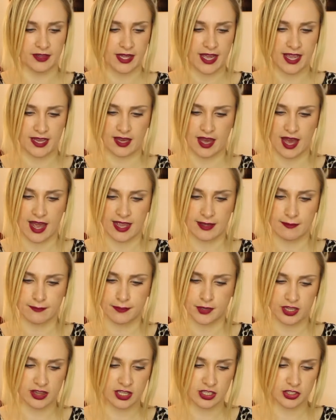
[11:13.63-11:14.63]
Like I
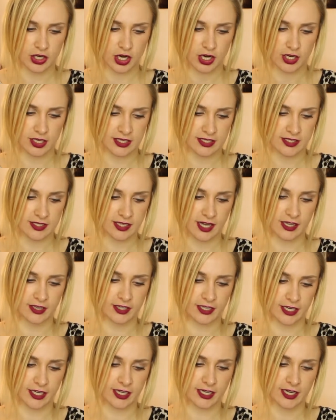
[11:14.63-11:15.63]
can put the darkest
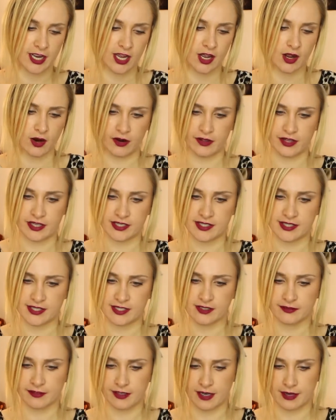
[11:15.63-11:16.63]
color or the
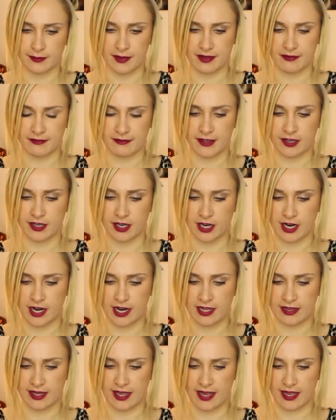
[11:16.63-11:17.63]
silver on my finger
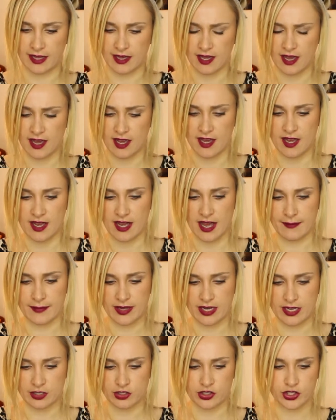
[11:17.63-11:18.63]
and like, I
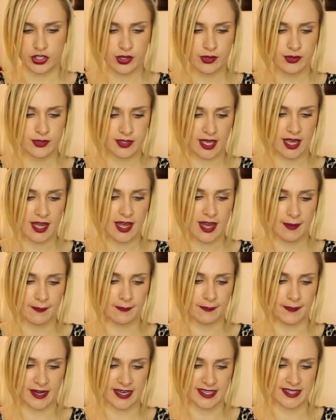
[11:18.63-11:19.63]
mean it shows up,
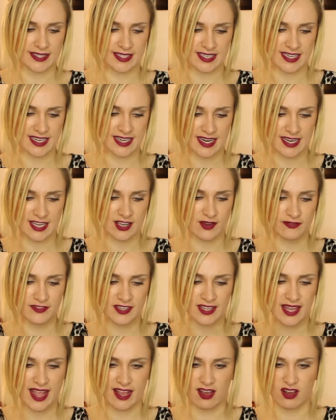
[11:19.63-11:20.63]
but it's, you have
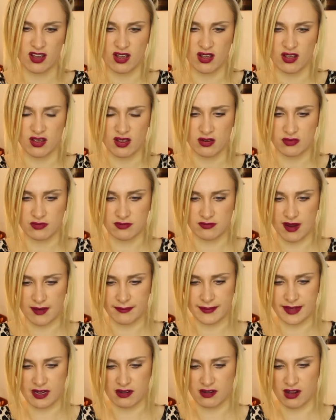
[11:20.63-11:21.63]
to like
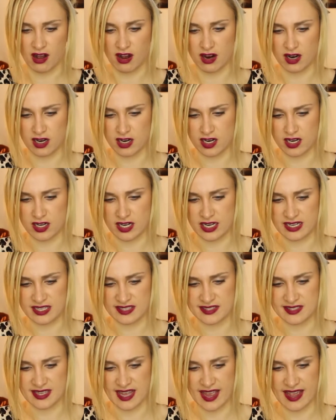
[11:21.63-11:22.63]
rub it hard and
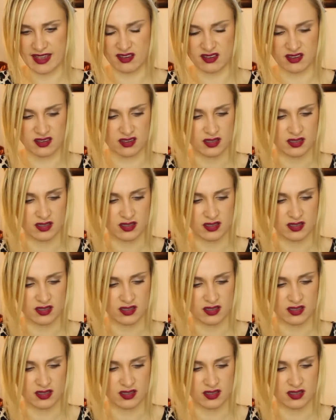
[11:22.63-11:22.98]
it's like